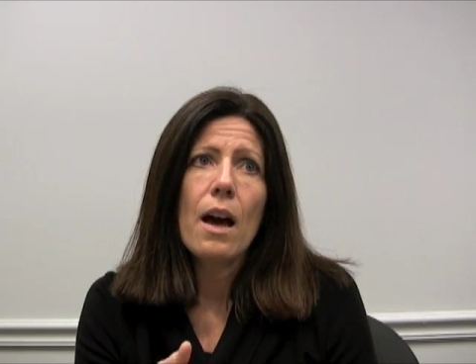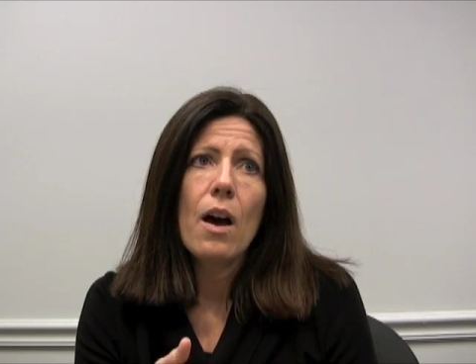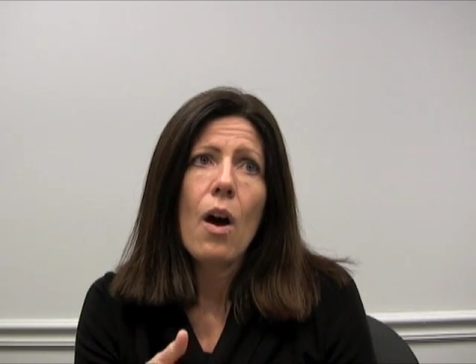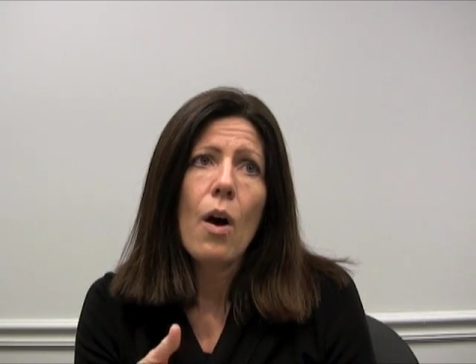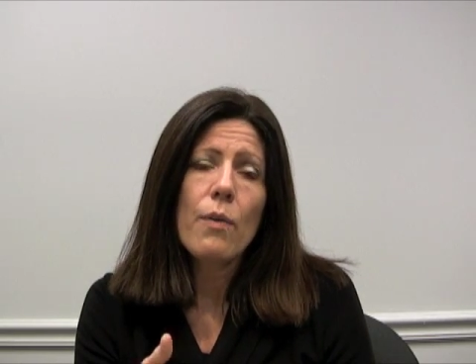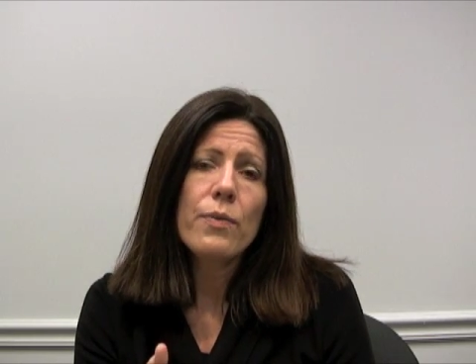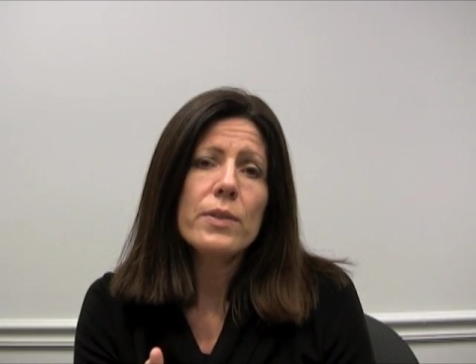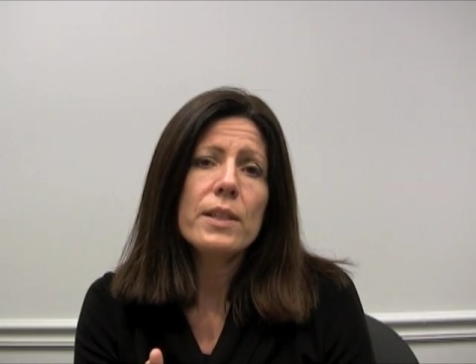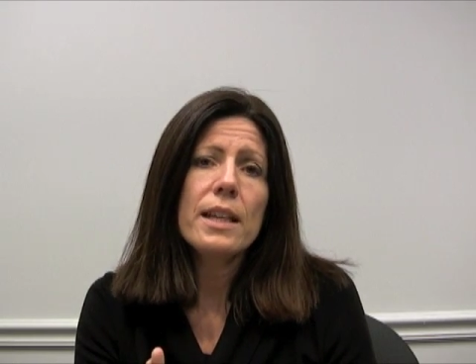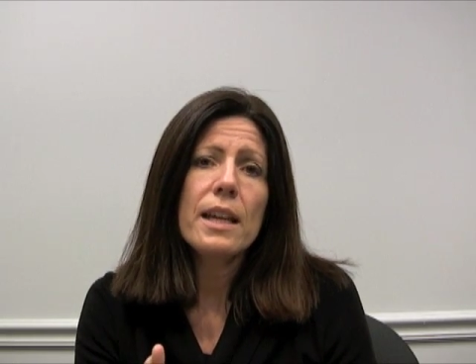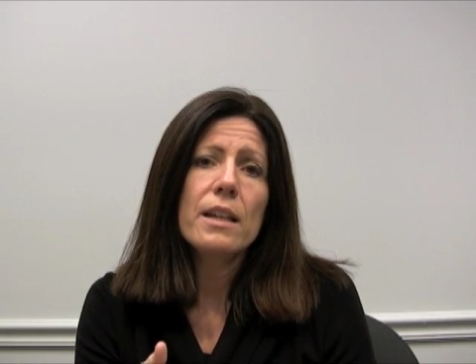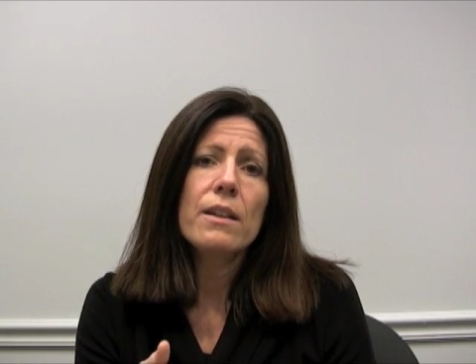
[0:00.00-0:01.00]

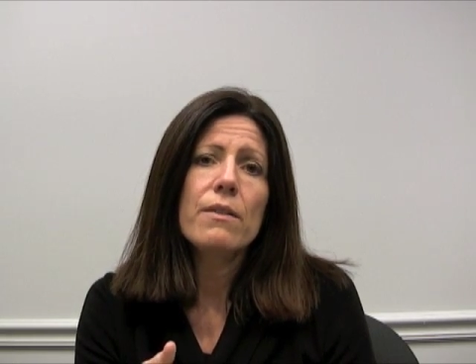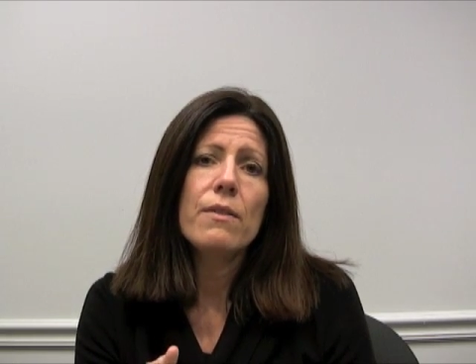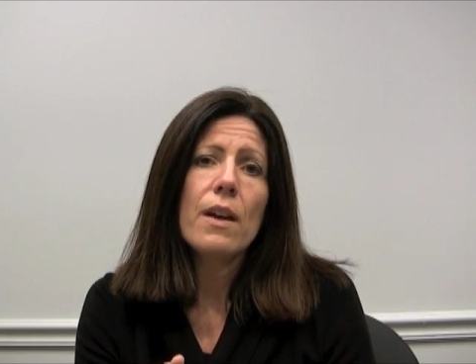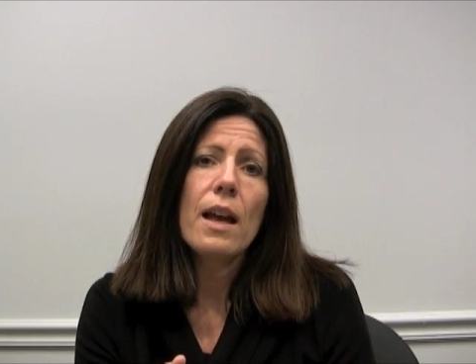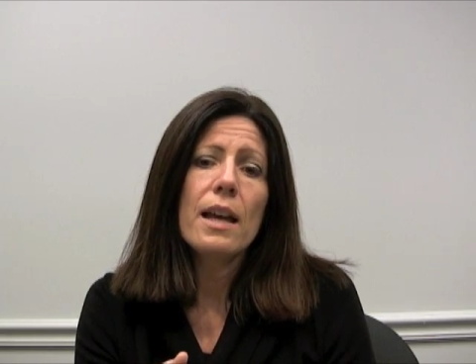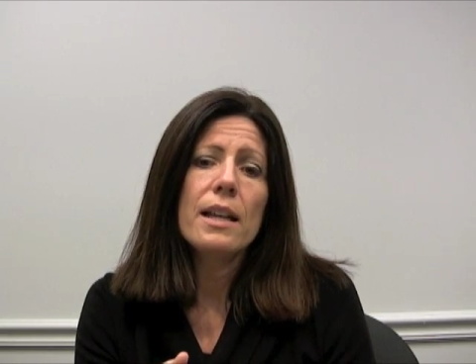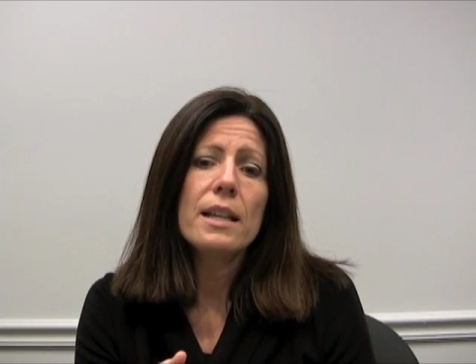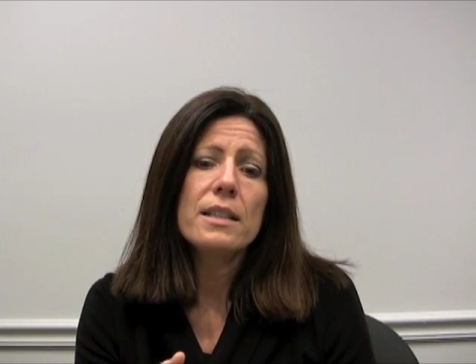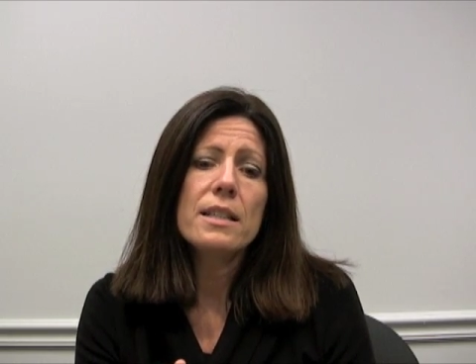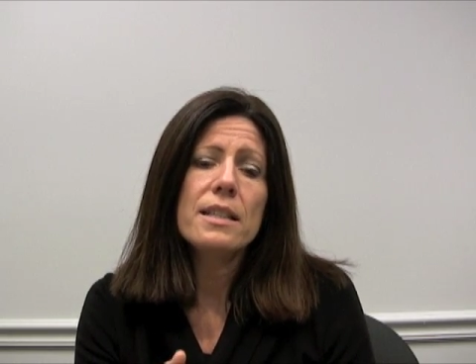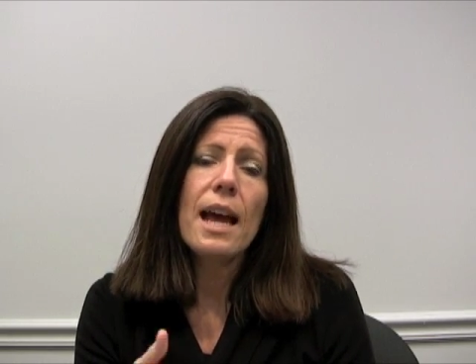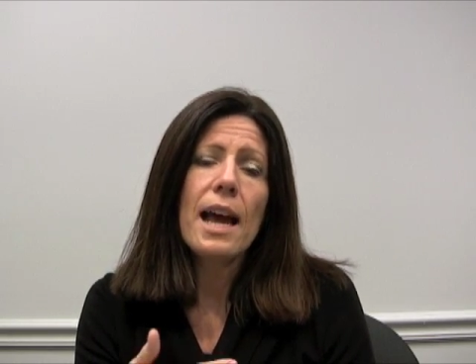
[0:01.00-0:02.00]
hopefully, in
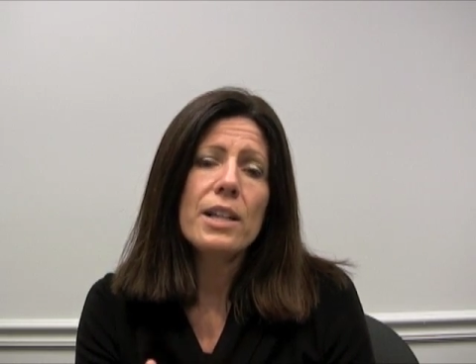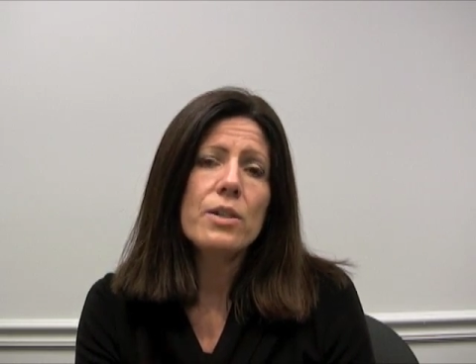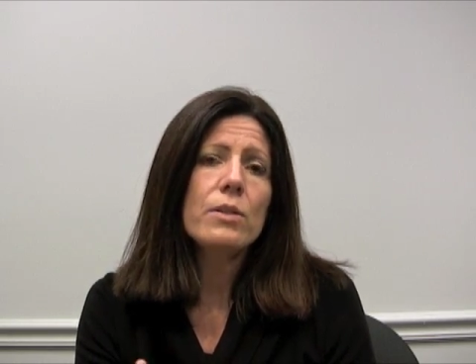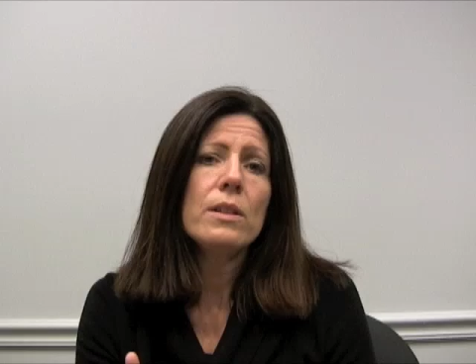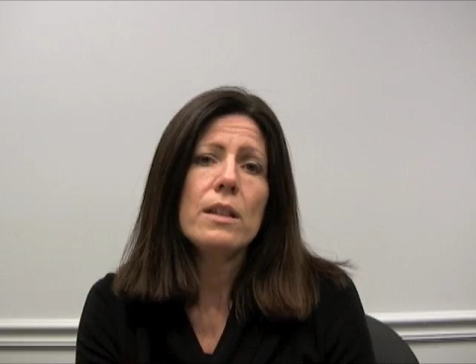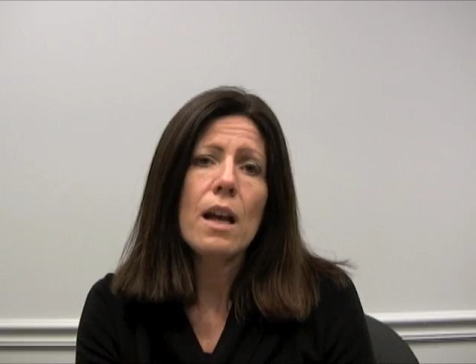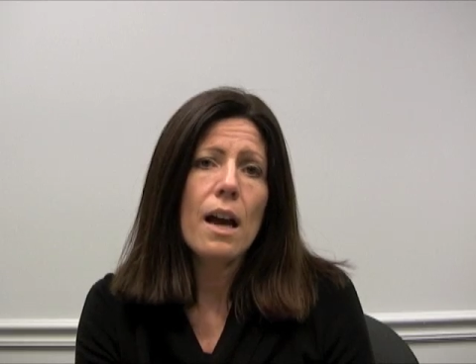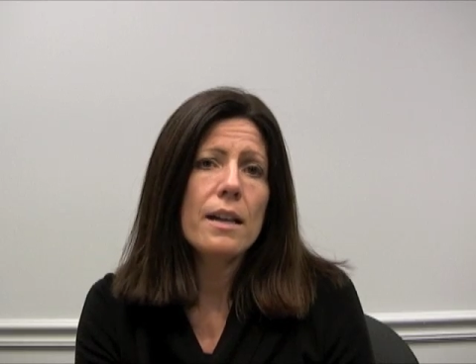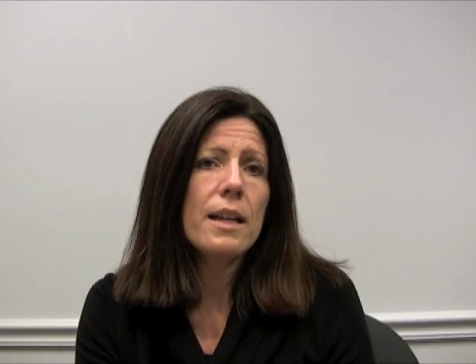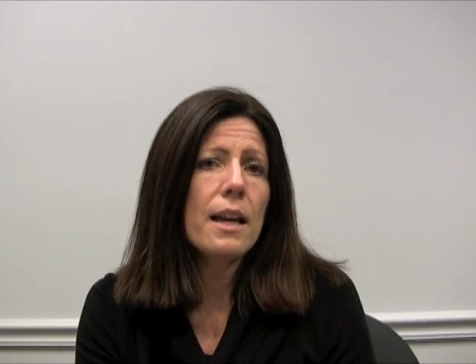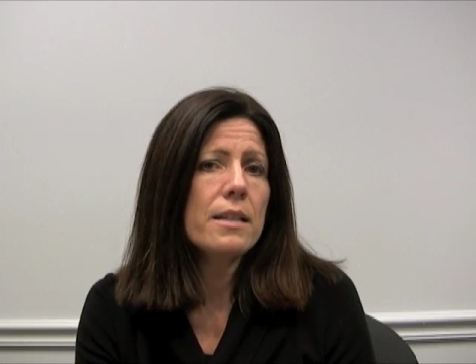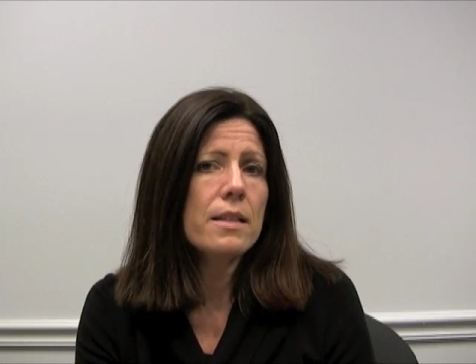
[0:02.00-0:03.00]
as natural a
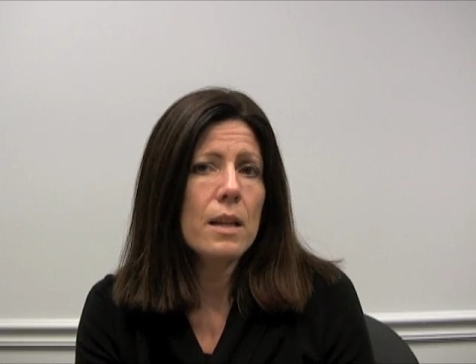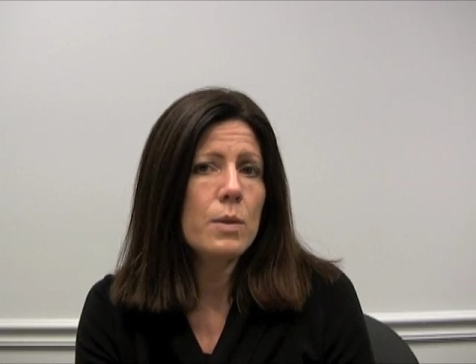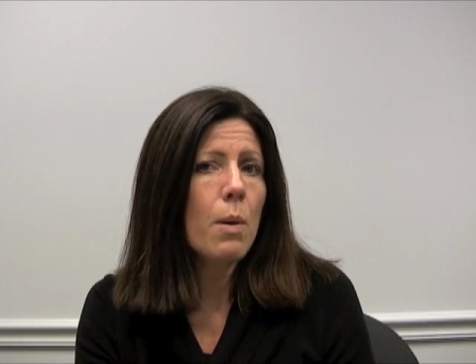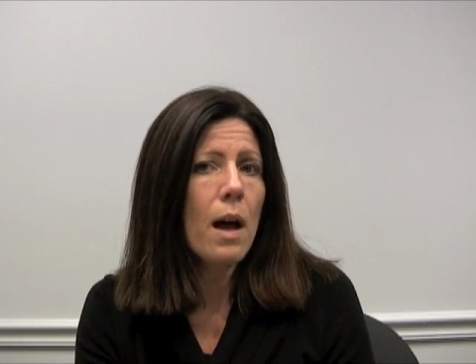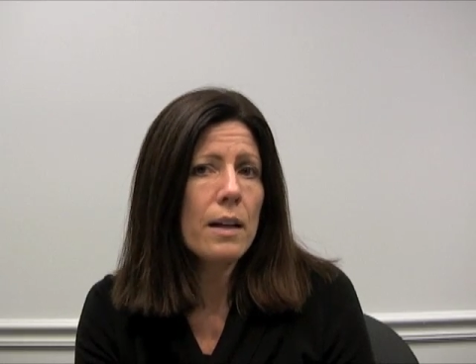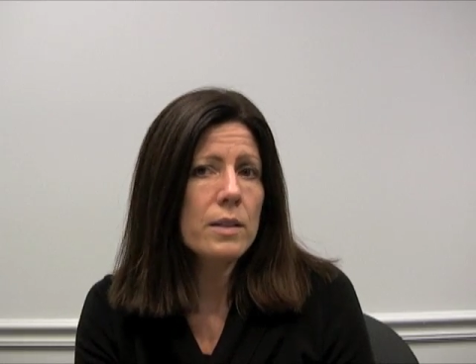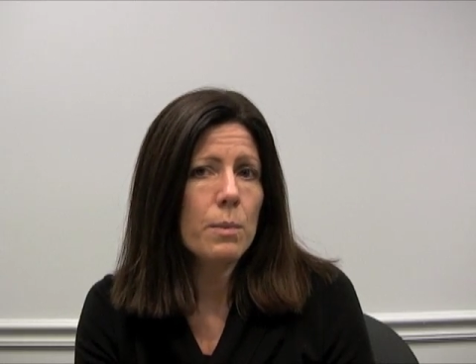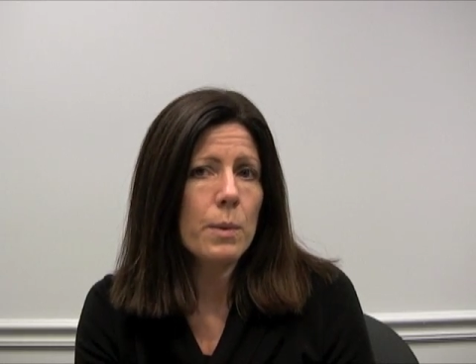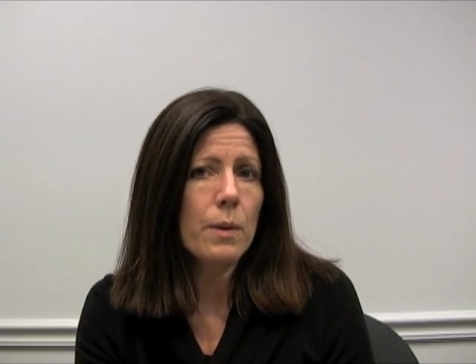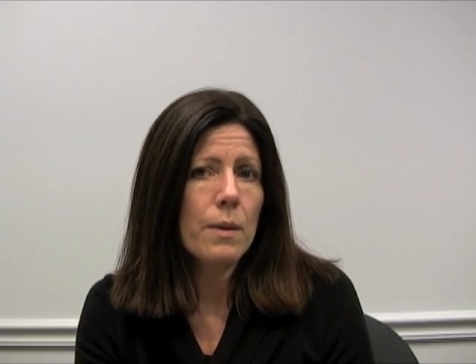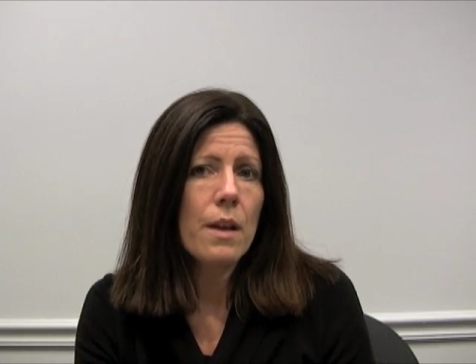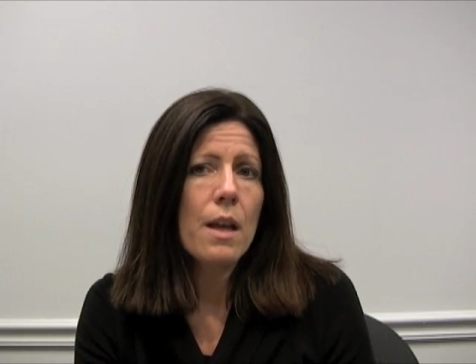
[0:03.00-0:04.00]
context as
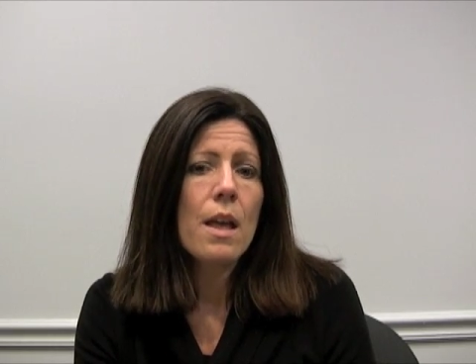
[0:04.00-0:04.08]
possible.